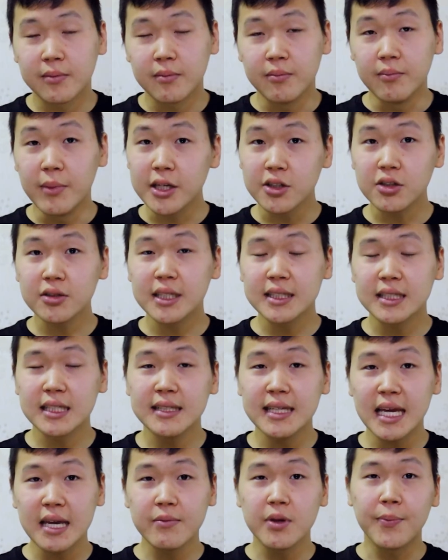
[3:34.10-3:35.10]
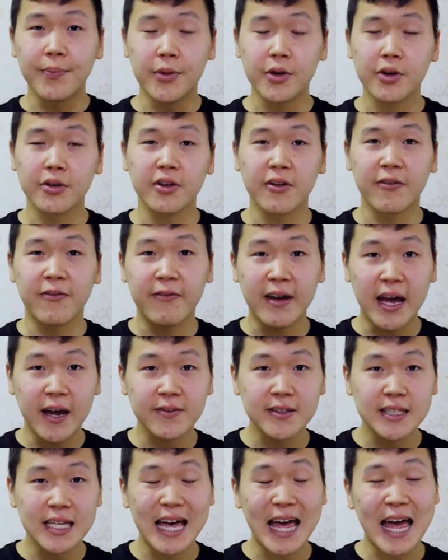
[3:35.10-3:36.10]
Make sure that the name you put on your
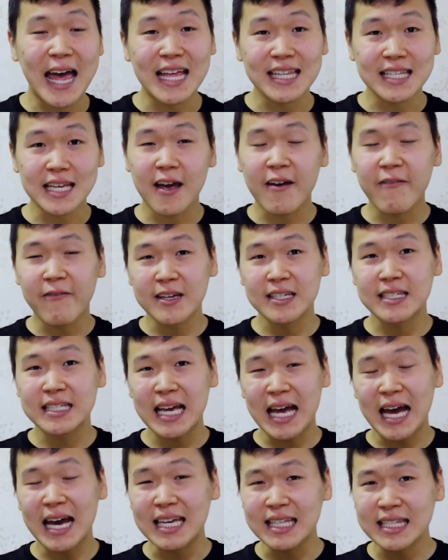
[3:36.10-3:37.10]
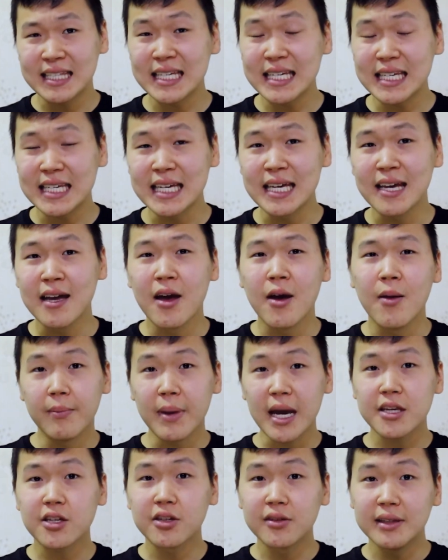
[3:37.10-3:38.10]
FAFSA and FSA ID
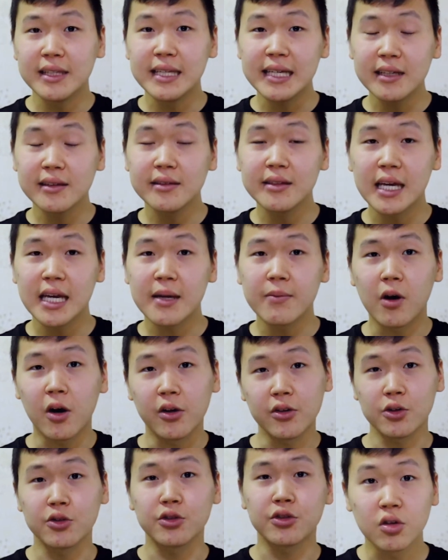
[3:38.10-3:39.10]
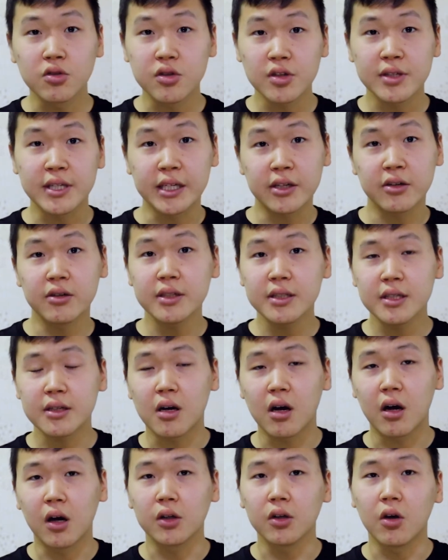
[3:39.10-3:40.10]
match your legal name on your social security
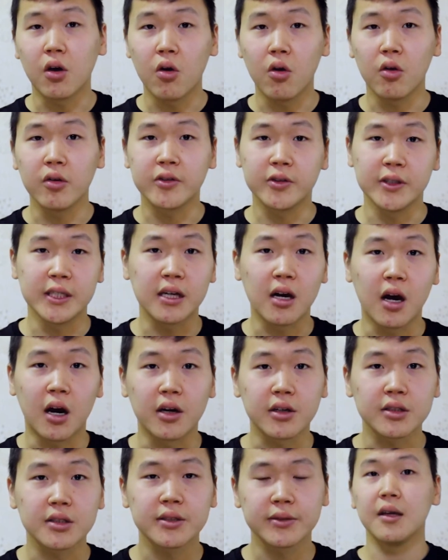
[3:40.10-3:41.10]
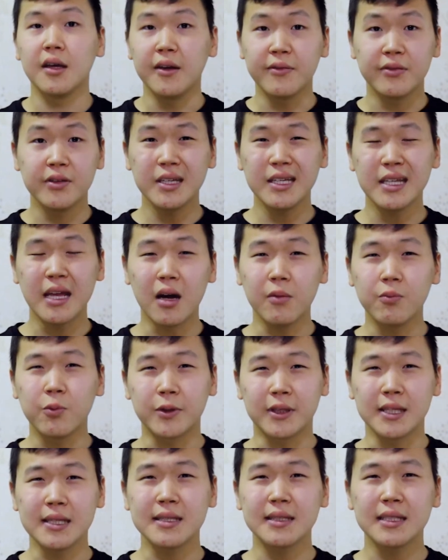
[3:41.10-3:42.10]
card or green card. If you need help
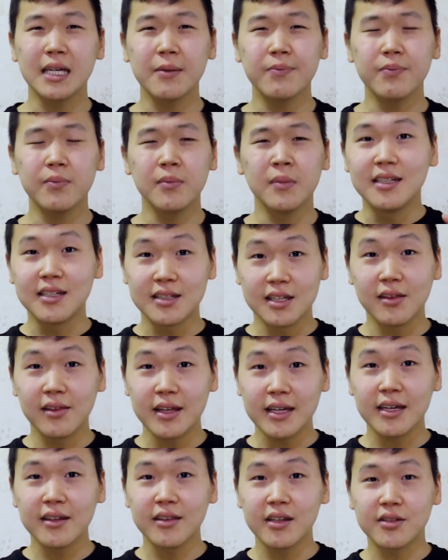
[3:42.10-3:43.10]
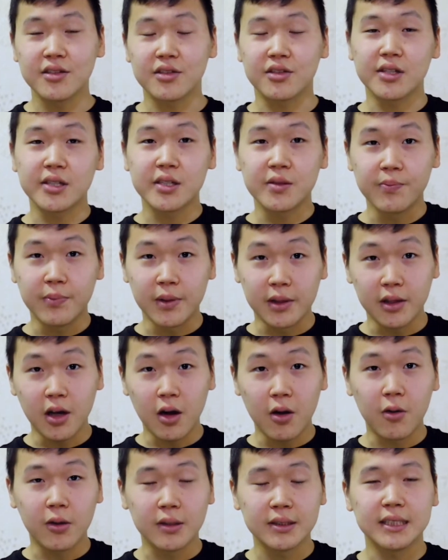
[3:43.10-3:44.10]
with this step, there's a link in the description
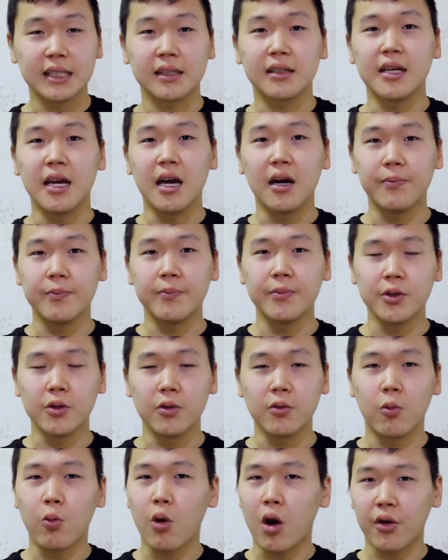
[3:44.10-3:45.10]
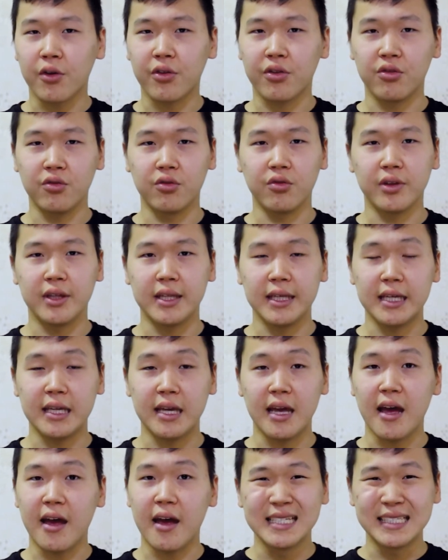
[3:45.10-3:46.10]
below that can help you walk through
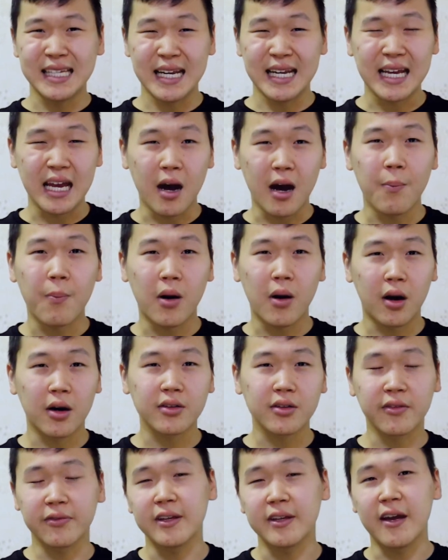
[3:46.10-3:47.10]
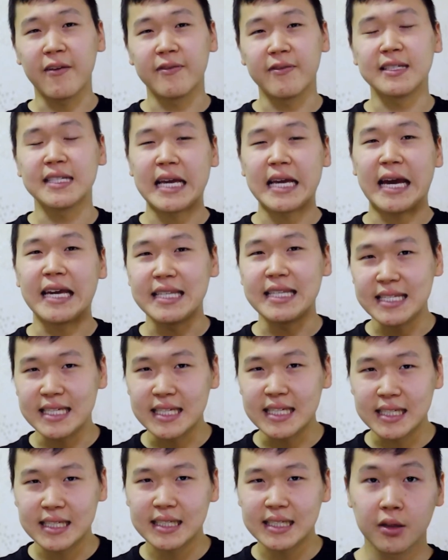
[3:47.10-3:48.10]
the setting up part of the FSA
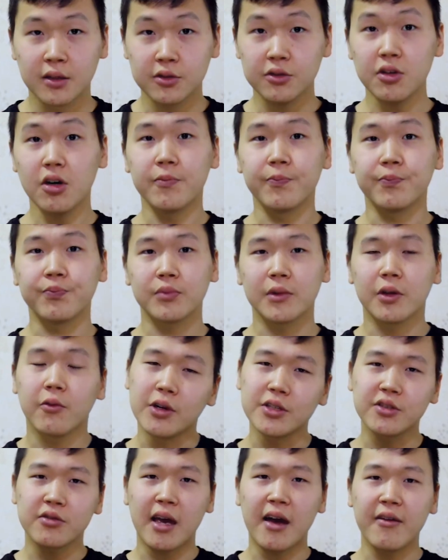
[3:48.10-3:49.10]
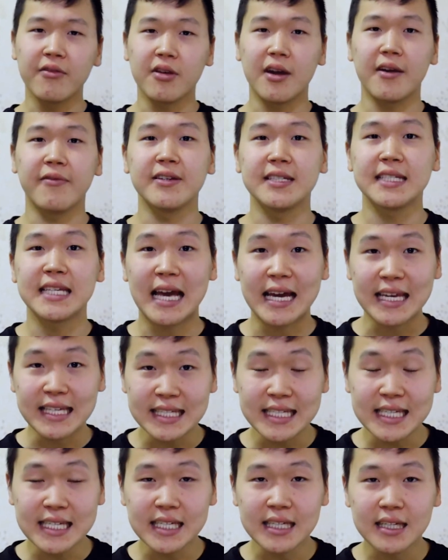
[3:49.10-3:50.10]
ID. So, once you have your FSA
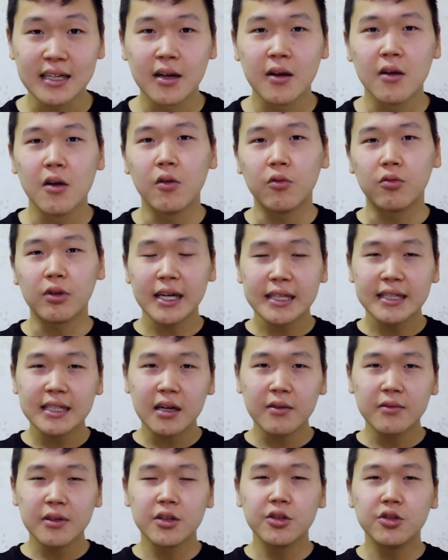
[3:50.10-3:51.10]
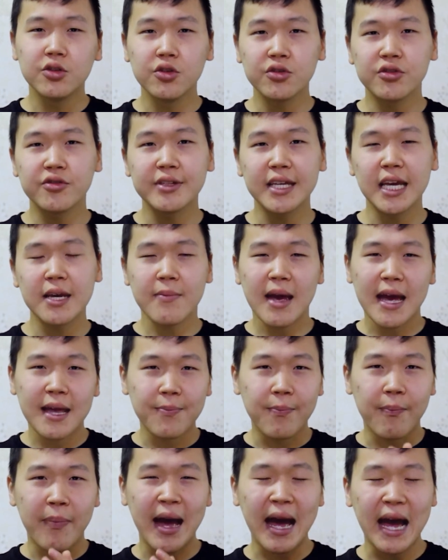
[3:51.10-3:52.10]
ID, write down your username
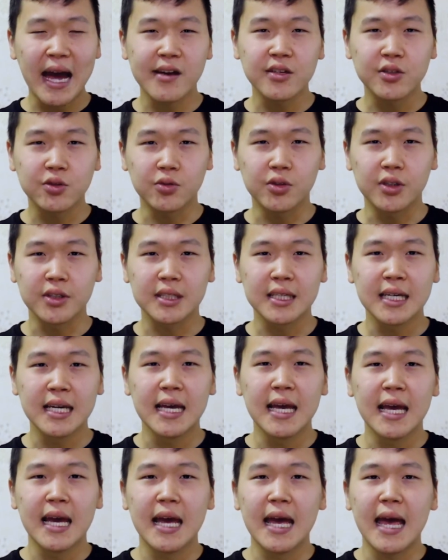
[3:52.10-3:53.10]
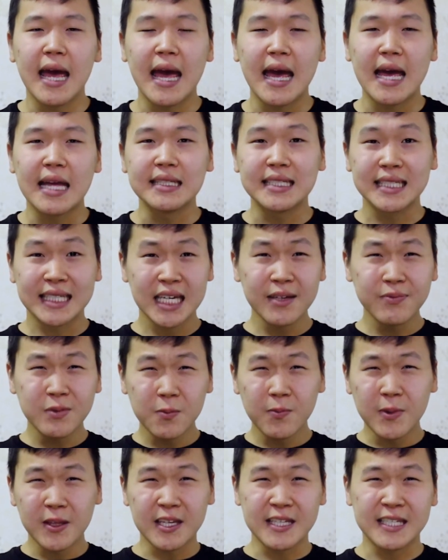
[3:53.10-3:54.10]
and password and keep
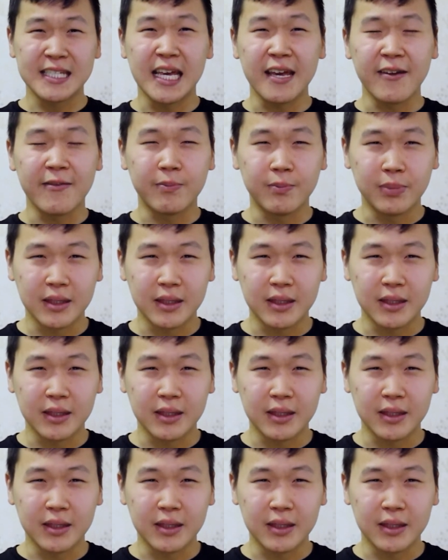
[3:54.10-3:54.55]
them in a safe